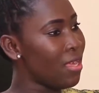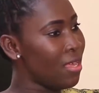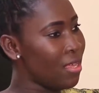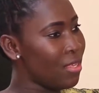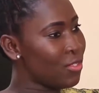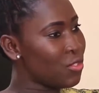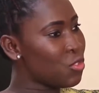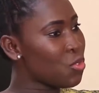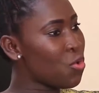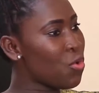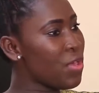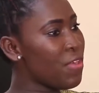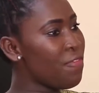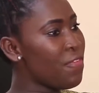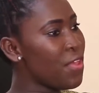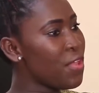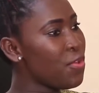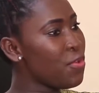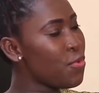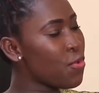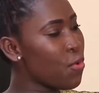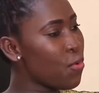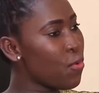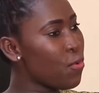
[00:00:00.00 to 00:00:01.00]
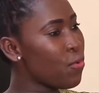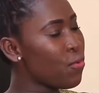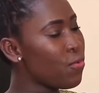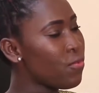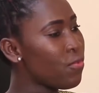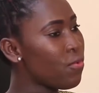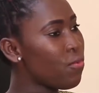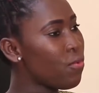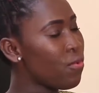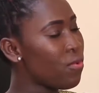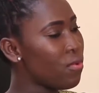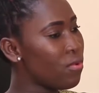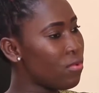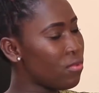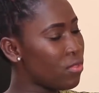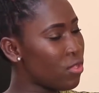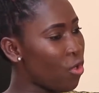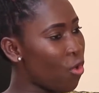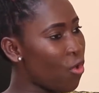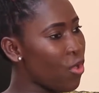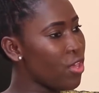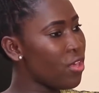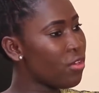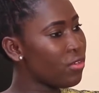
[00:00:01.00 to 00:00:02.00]
So even though the
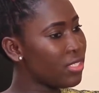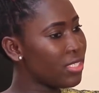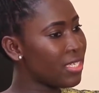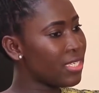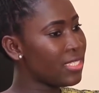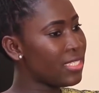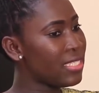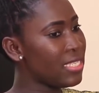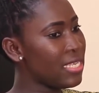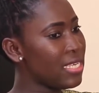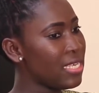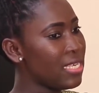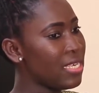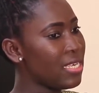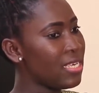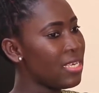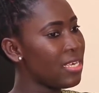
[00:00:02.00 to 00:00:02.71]
oil jetty